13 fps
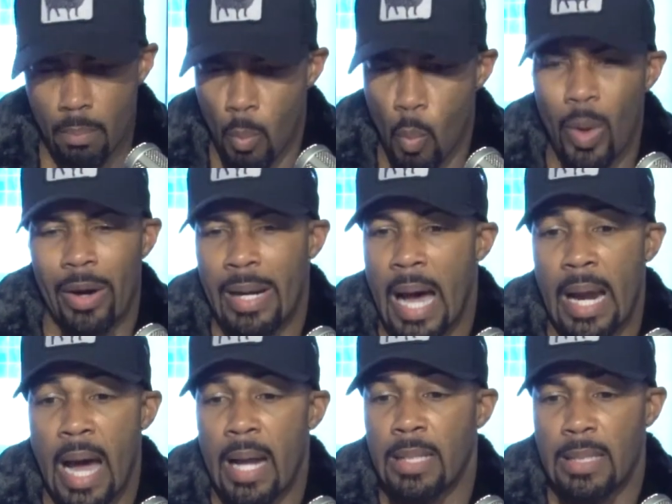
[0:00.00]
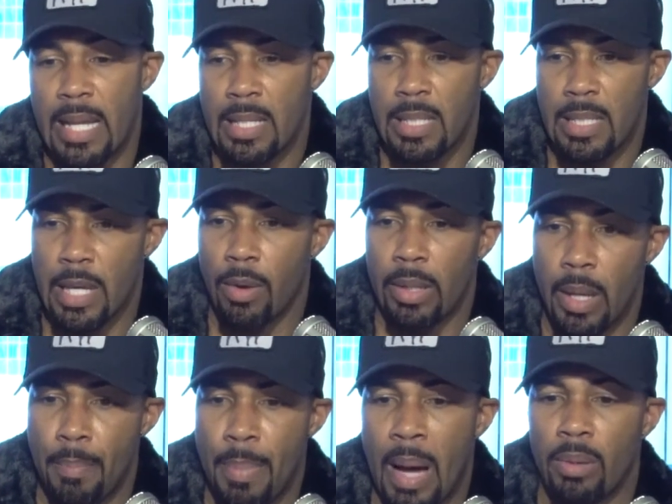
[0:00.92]
We're not honest necessarily
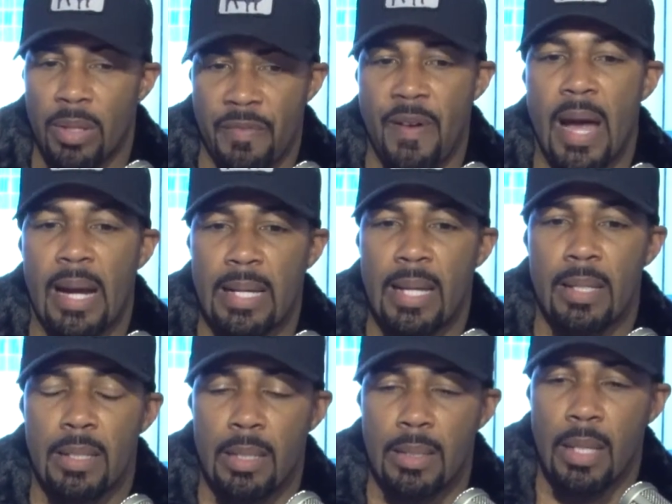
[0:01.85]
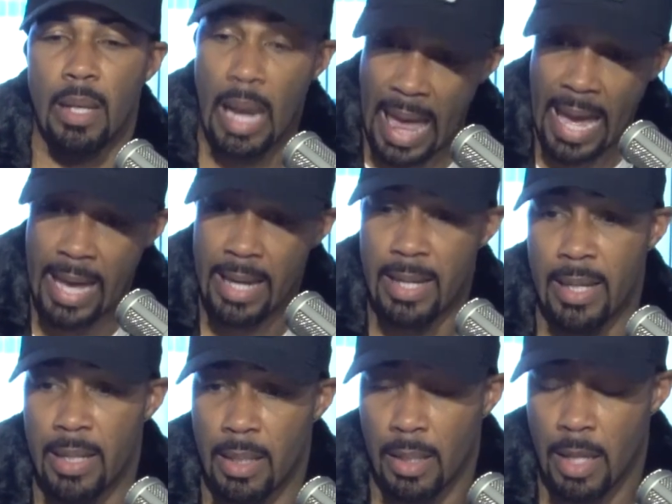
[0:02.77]
about the fact that the land
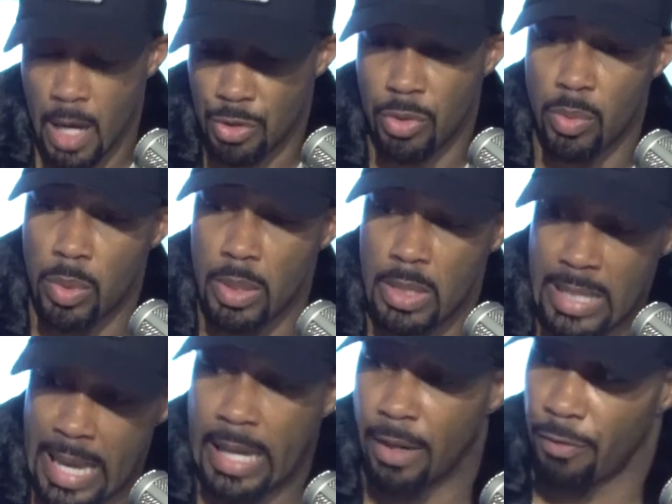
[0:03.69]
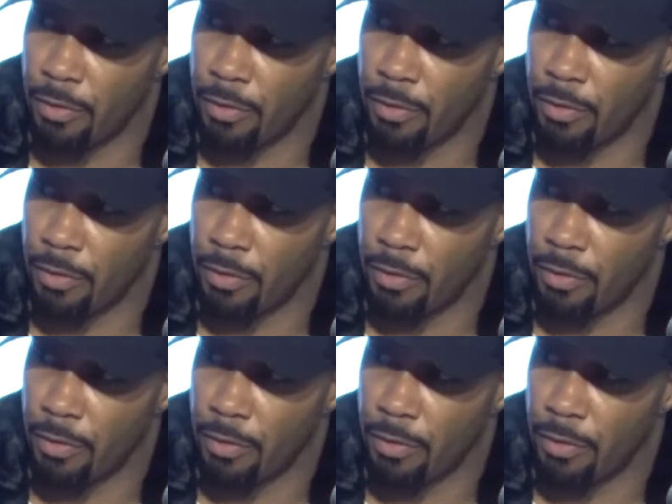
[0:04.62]
and the country was taken